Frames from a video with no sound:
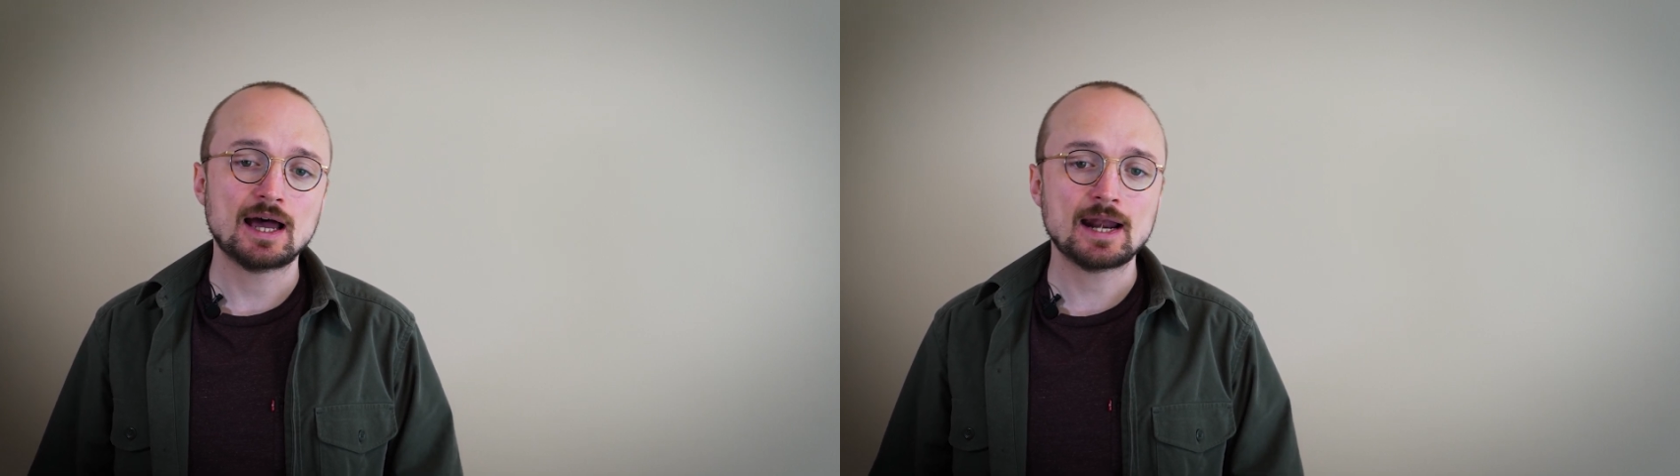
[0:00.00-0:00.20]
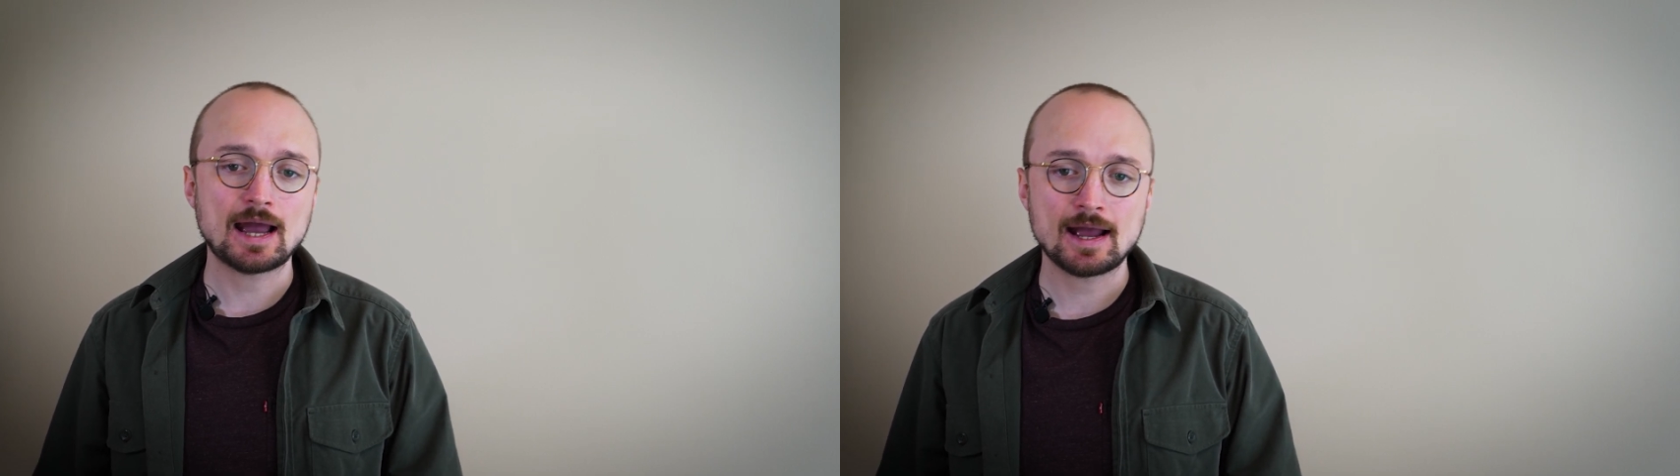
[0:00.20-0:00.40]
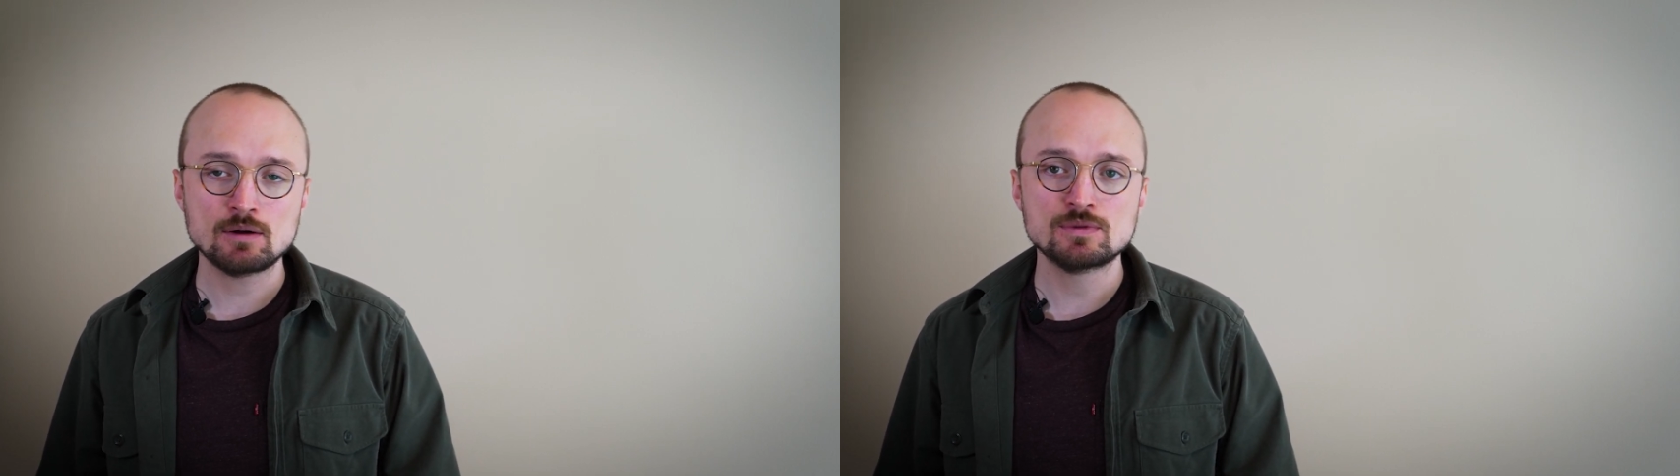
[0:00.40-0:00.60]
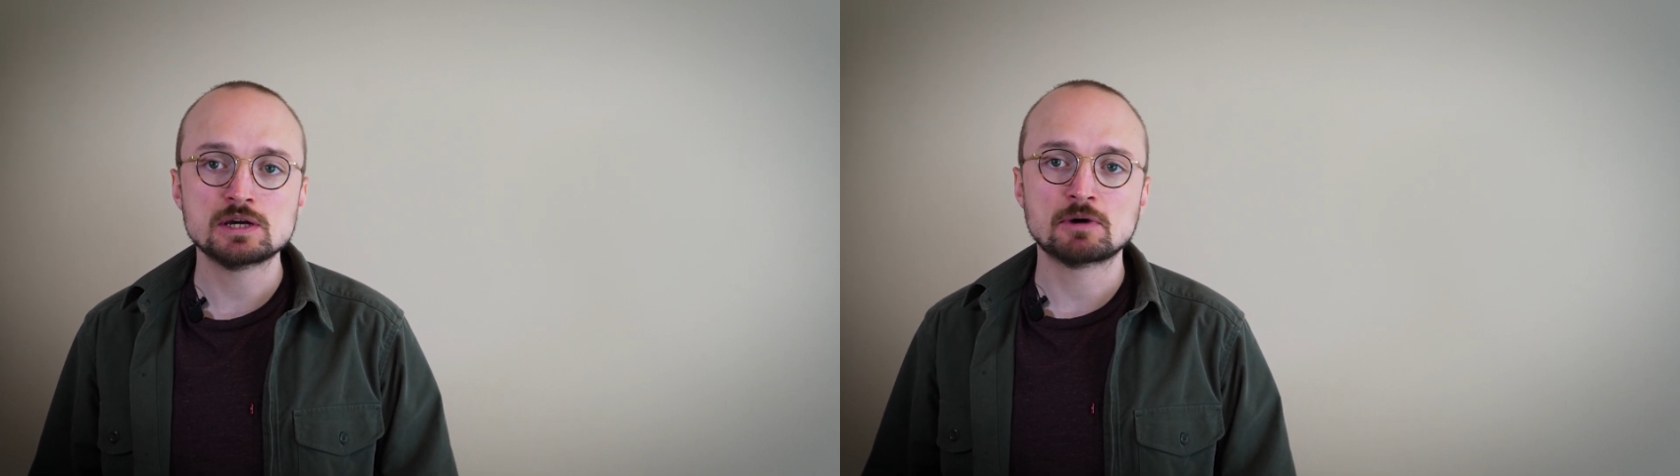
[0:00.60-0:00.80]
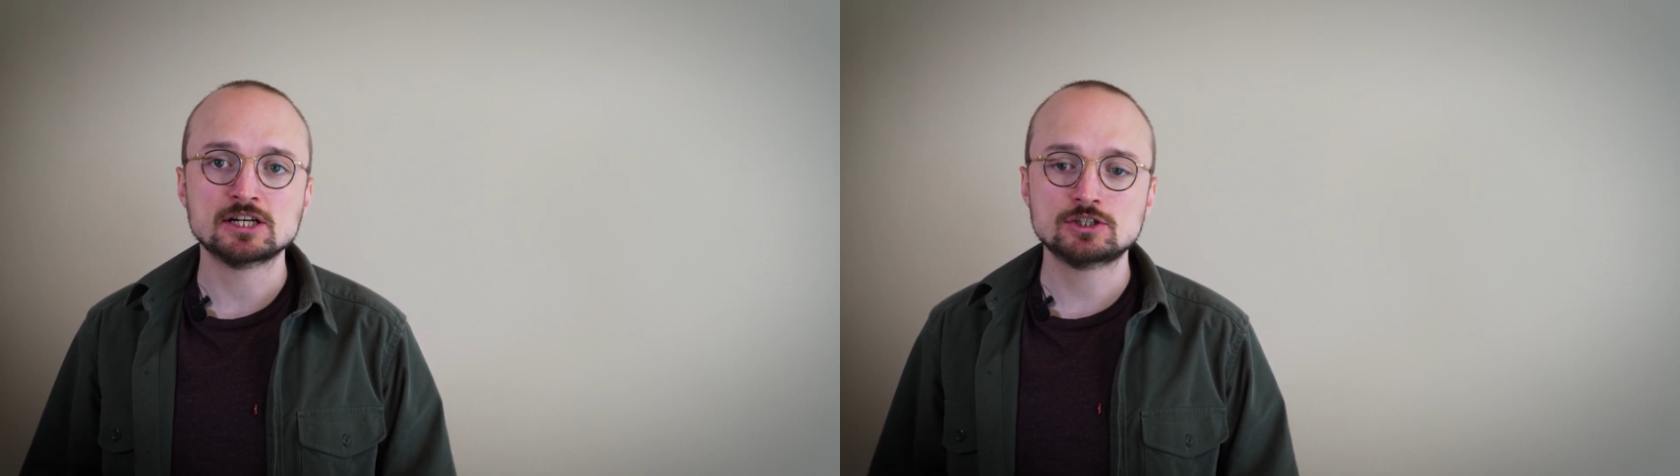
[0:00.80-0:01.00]
and how they
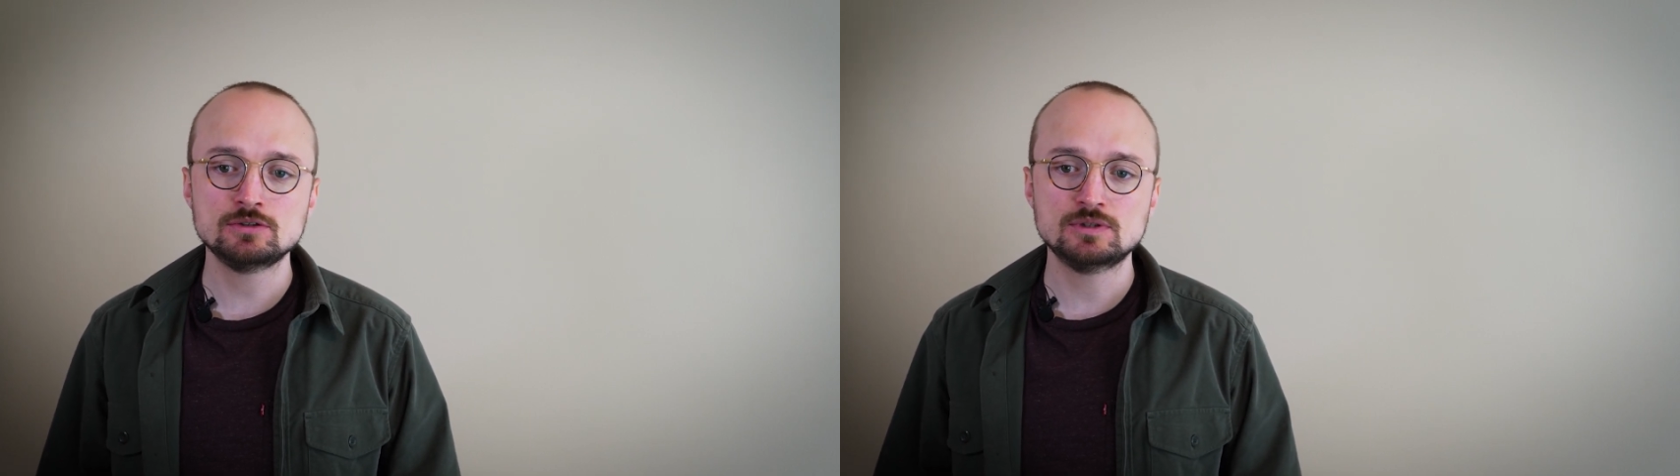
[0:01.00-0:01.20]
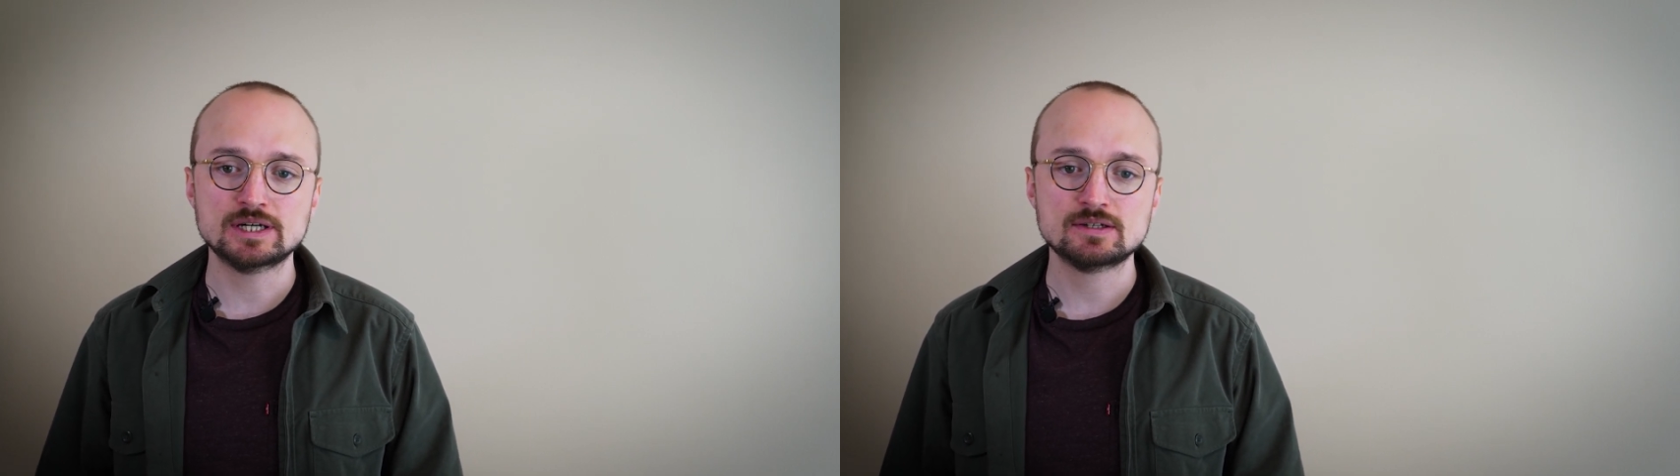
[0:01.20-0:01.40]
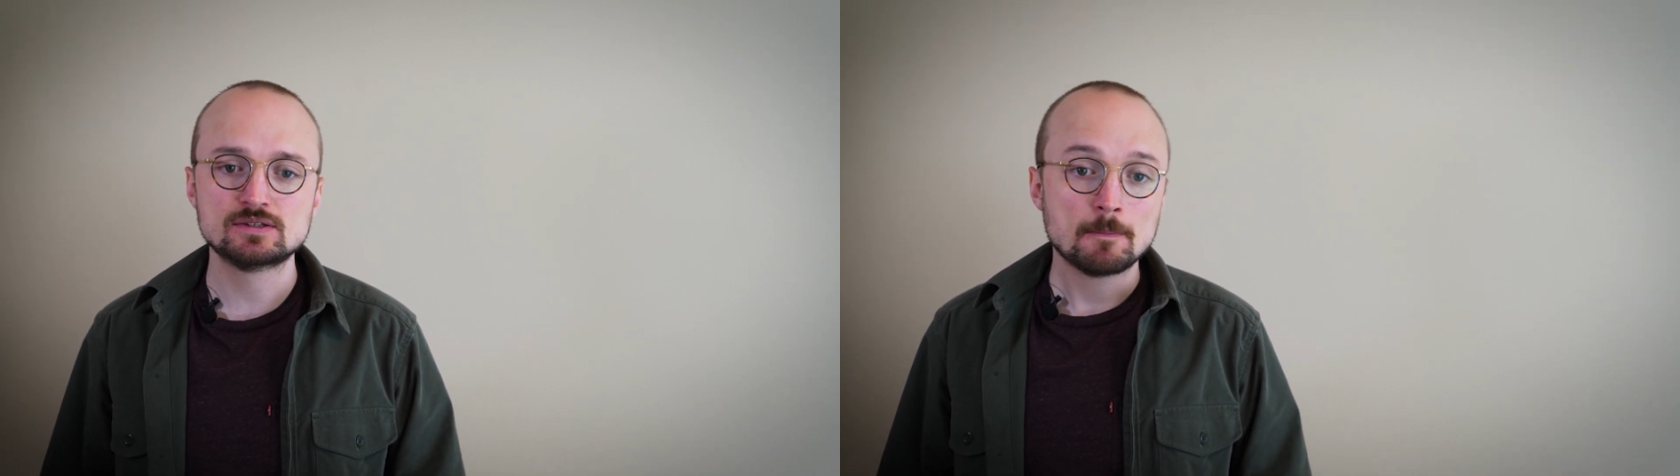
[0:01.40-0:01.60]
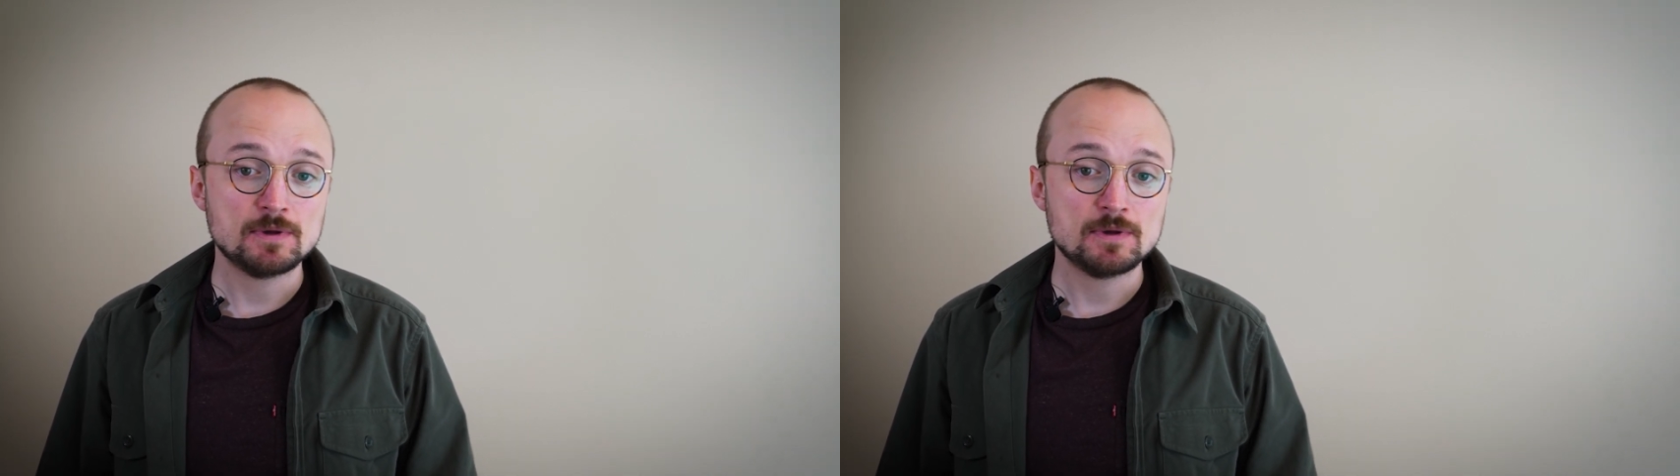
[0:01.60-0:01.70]
might do this,